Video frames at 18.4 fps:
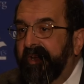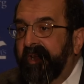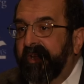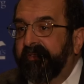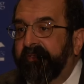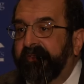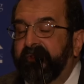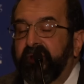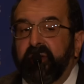
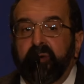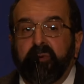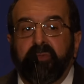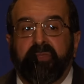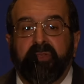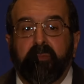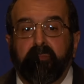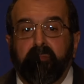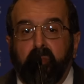And so
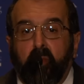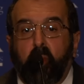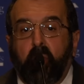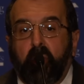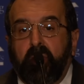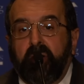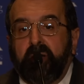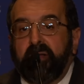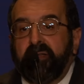the
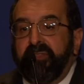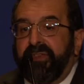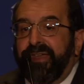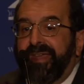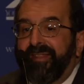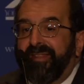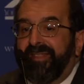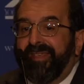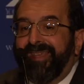more
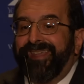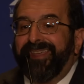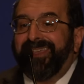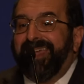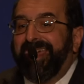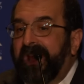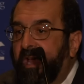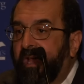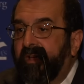that they
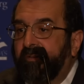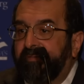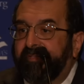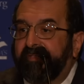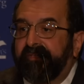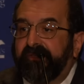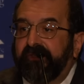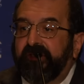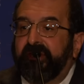have,
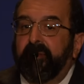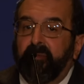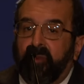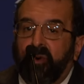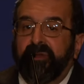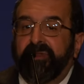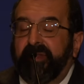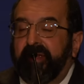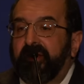the
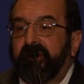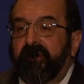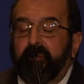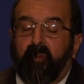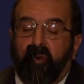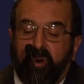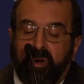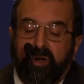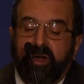more, the, the
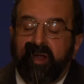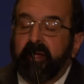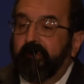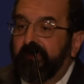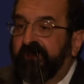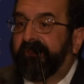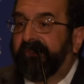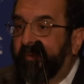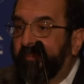more
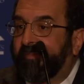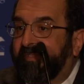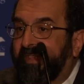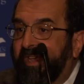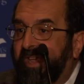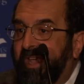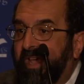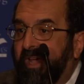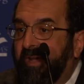Muslims
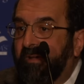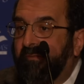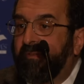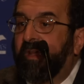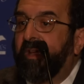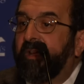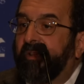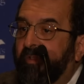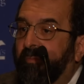they
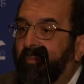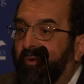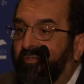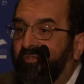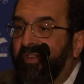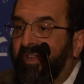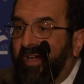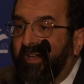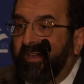have, the more
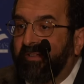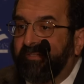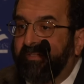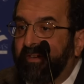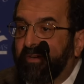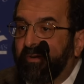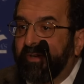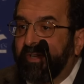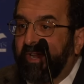jihadis
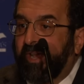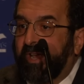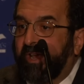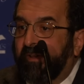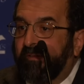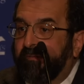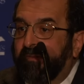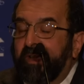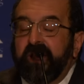they're going to
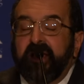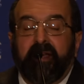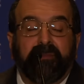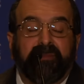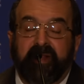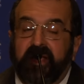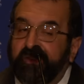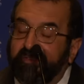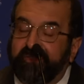have.
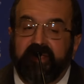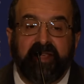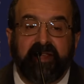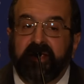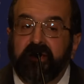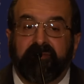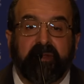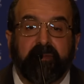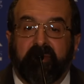I'm not
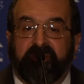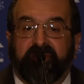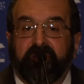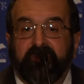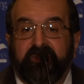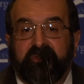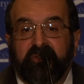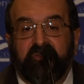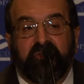saying every
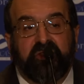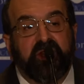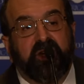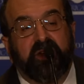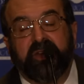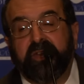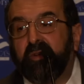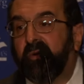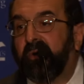Muslim is a
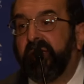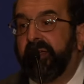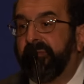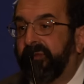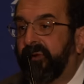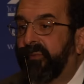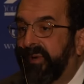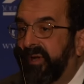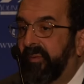jihadi or
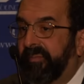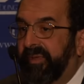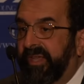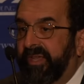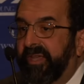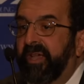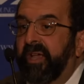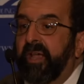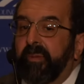ever will be.
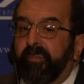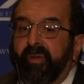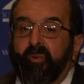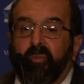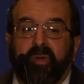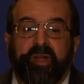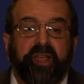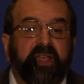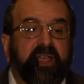
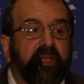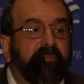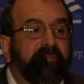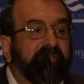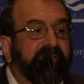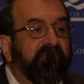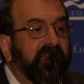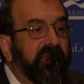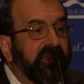But what I am
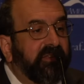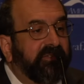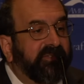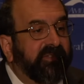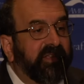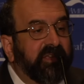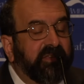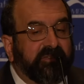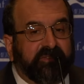saying
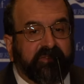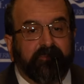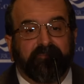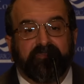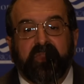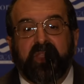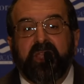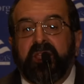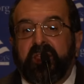is this
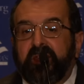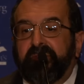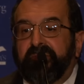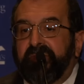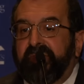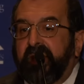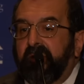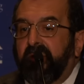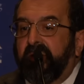
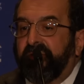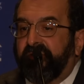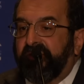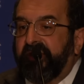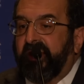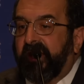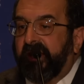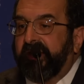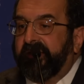if there are
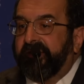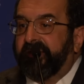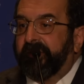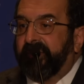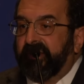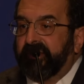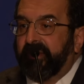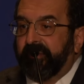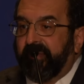jihadis
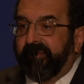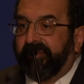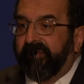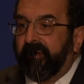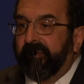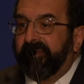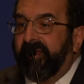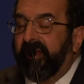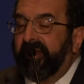among the
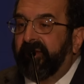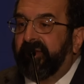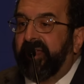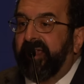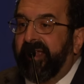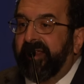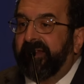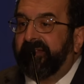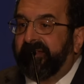Muslims and you
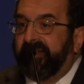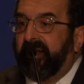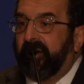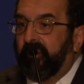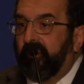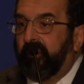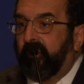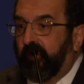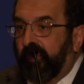can't
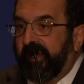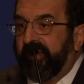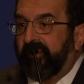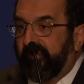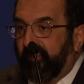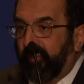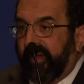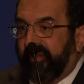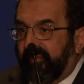tell which,
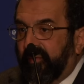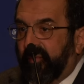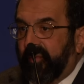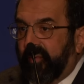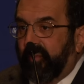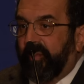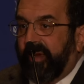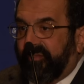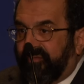which,
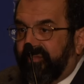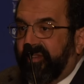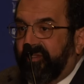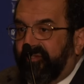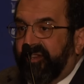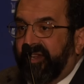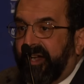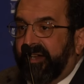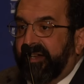who, which the
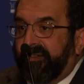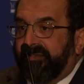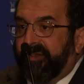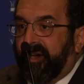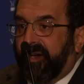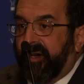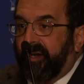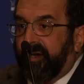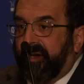jihadis
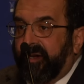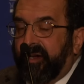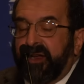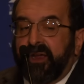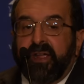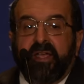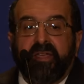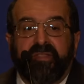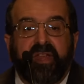are,
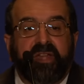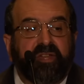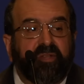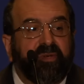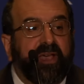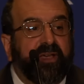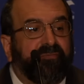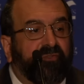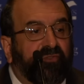then
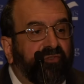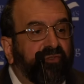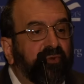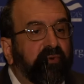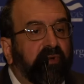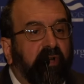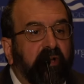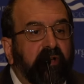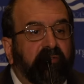you have
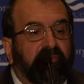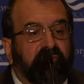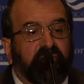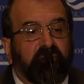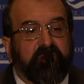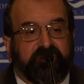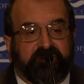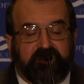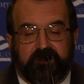two hard
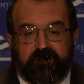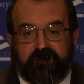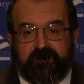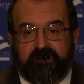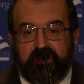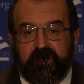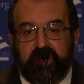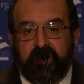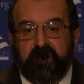
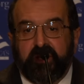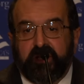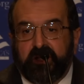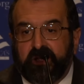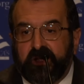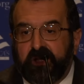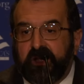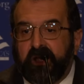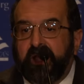choices.
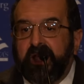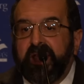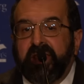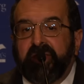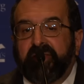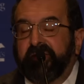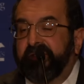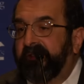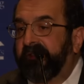
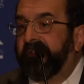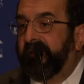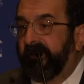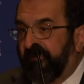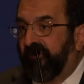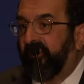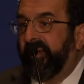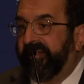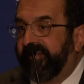And this is
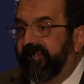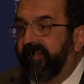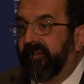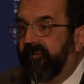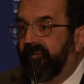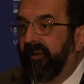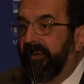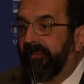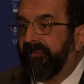the choice
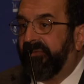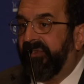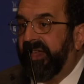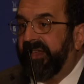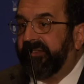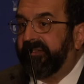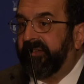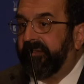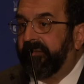that Trump
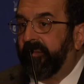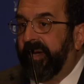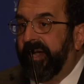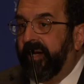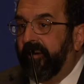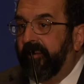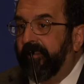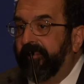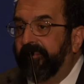faced as
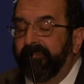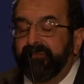well.